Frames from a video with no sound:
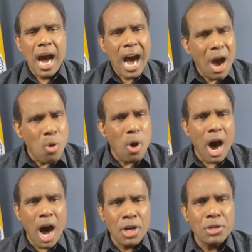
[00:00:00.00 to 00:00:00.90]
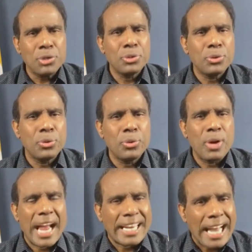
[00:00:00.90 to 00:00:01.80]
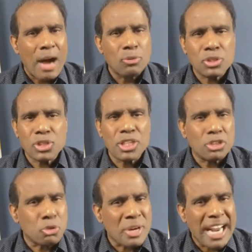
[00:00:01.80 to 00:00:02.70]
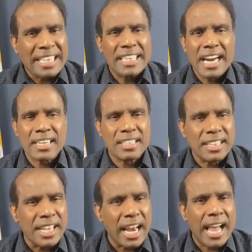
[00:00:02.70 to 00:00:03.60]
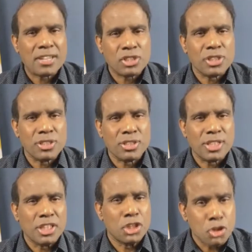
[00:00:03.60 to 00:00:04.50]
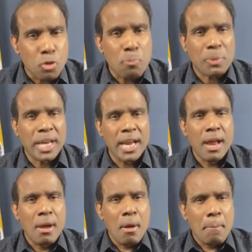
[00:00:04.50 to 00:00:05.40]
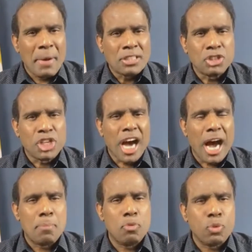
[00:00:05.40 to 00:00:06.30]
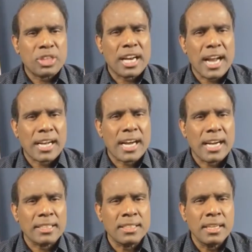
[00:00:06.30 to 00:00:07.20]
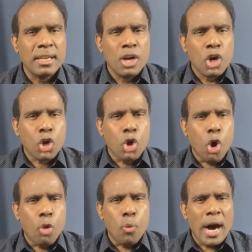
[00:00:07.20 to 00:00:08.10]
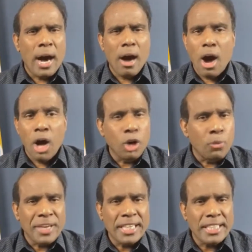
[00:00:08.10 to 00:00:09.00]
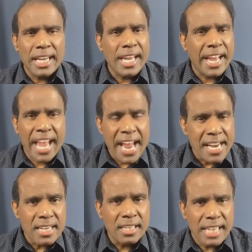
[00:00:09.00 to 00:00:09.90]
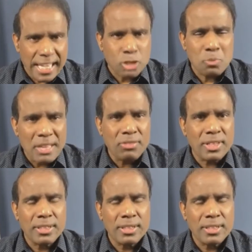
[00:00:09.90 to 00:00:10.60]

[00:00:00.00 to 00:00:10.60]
How are you announcing to conduct the elections in UP, Punjab, Uttarakhand, Goa, all over India again next month?